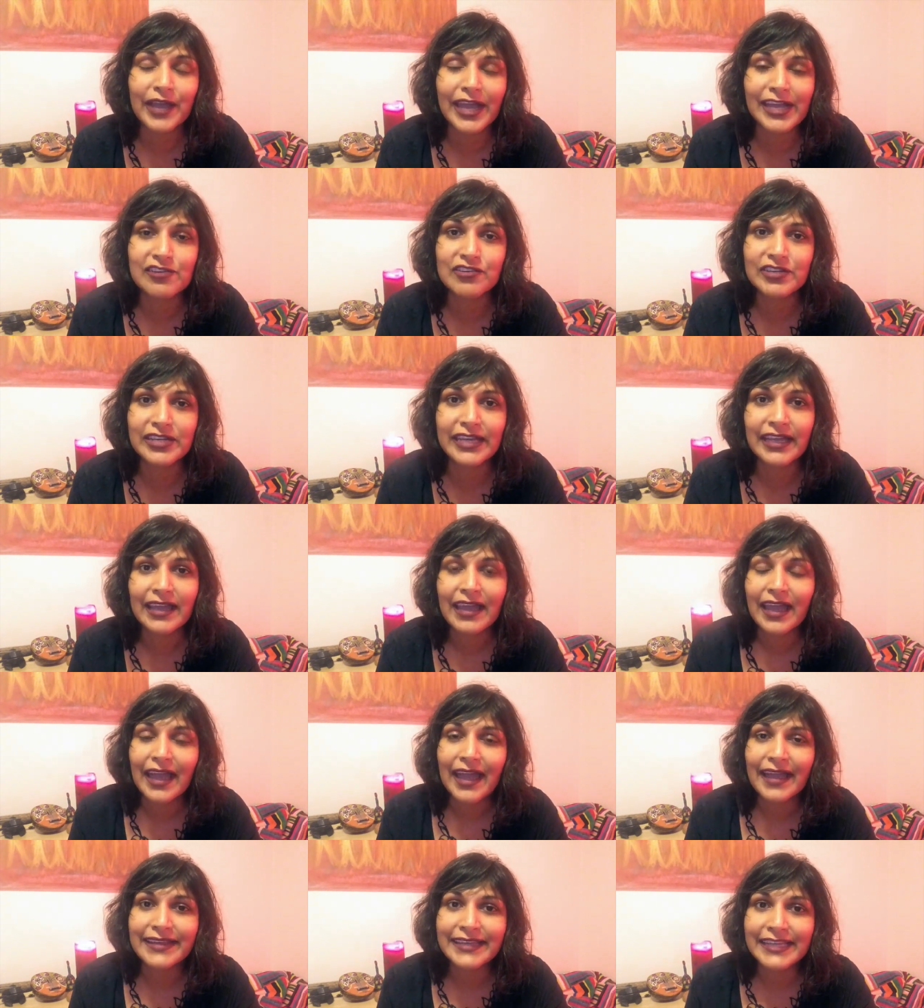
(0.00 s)
actually
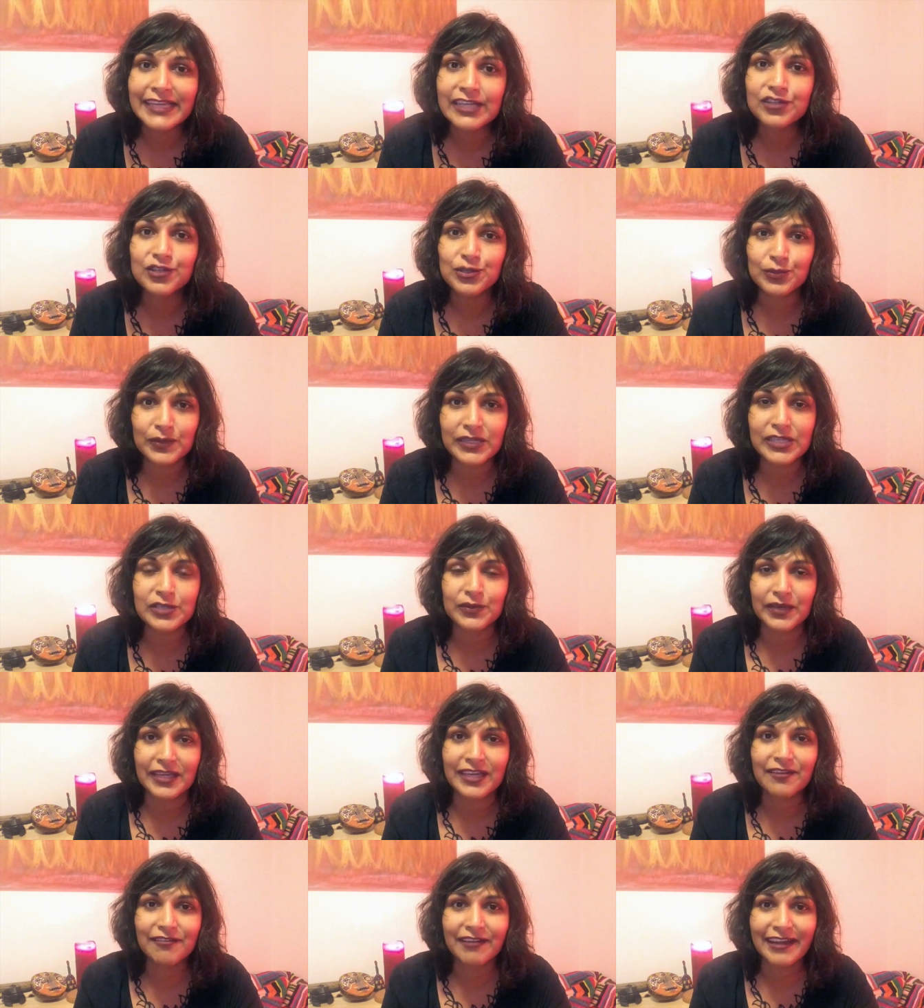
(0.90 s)
need to be
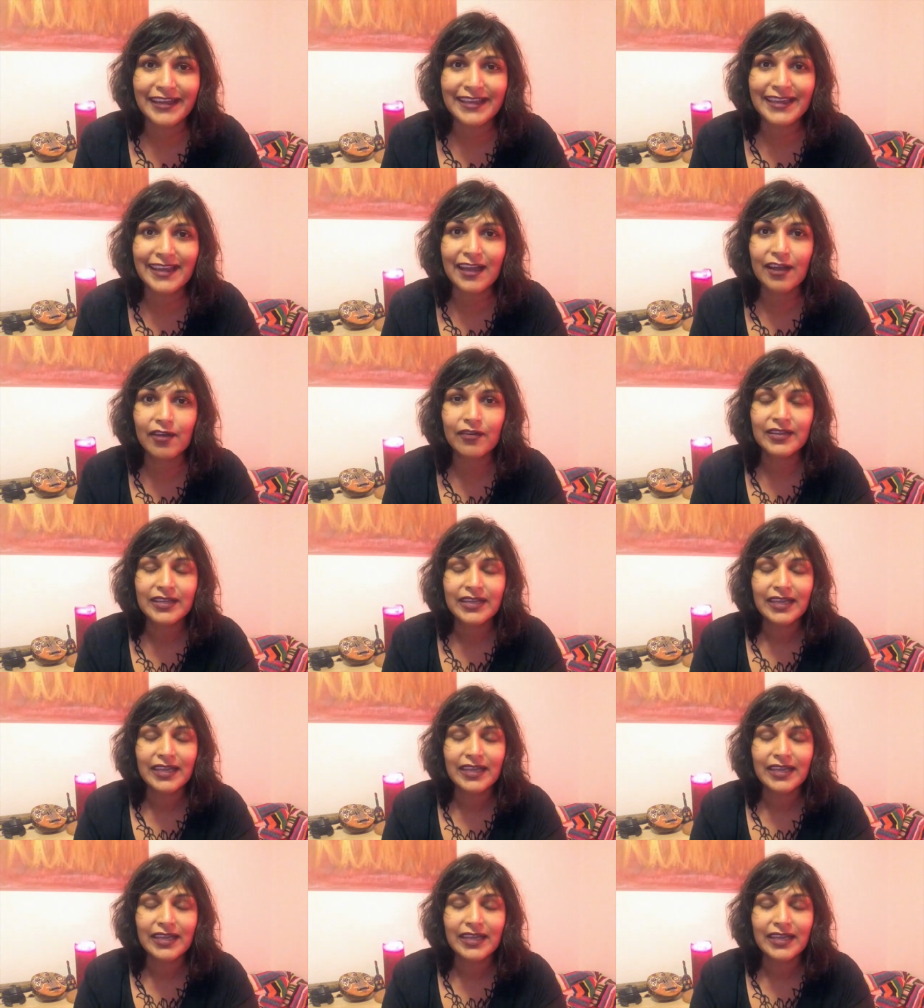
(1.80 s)
doing right now.